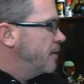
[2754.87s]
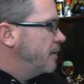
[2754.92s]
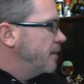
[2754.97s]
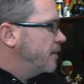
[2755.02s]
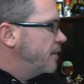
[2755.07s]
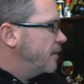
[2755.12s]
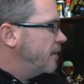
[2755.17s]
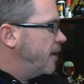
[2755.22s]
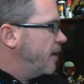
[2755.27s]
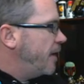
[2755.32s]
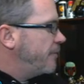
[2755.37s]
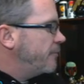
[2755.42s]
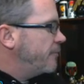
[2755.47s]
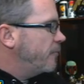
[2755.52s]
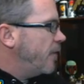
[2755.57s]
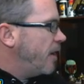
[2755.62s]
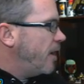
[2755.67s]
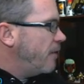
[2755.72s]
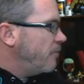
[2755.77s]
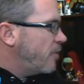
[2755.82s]
Yeah,
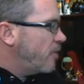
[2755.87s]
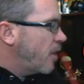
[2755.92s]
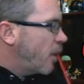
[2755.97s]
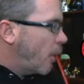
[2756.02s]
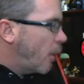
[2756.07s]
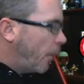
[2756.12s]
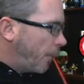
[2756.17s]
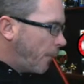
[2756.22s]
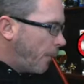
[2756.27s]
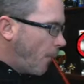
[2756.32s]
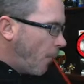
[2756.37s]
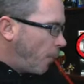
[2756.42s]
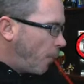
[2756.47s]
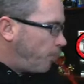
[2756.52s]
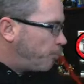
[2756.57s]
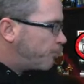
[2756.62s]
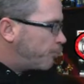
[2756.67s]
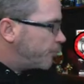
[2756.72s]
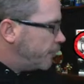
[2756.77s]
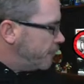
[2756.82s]
well,
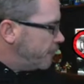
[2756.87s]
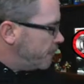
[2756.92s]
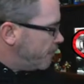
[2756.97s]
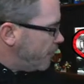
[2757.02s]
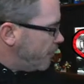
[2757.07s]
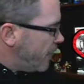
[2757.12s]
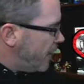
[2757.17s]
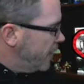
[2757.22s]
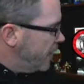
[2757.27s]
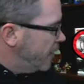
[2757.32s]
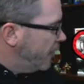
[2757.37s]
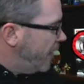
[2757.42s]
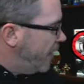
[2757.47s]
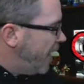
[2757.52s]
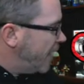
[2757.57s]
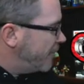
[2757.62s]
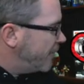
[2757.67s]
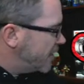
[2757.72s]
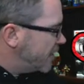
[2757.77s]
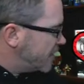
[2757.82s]
you know,
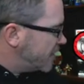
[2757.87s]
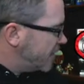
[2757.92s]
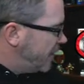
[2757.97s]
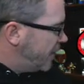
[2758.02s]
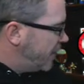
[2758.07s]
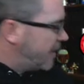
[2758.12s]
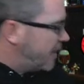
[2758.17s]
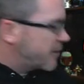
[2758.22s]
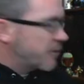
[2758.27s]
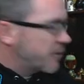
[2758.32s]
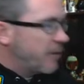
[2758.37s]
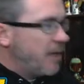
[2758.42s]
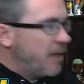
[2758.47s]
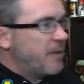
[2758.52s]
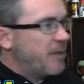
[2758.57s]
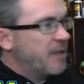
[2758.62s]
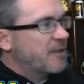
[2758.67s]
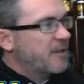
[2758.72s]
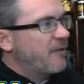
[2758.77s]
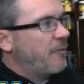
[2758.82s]
Adam, that's that's great
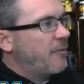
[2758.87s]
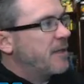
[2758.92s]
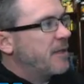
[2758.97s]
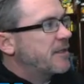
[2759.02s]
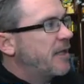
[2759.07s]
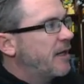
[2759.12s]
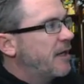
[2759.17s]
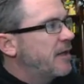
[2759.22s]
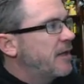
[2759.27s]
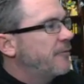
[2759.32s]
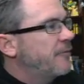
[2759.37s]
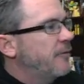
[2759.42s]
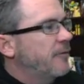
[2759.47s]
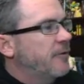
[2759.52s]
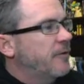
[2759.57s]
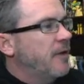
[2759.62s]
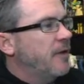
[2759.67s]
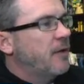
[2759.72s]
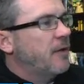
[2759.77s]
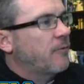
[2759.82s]
because everybody's got a different
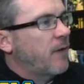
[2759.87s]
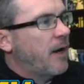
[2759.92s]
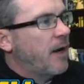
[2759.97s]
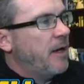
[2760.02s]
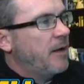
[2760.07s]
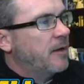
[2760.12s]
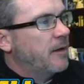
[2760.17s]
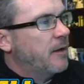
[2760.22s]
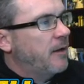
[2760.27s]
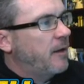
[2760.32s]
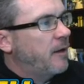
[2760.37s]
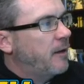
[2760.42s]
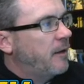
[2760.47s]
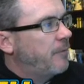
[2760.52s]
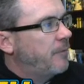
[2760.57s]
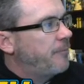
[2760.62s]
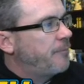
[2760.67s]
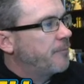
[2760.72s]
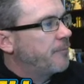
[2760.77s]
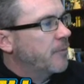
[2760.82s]
thing, right?
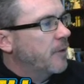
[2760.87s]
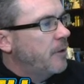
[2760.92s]
Um,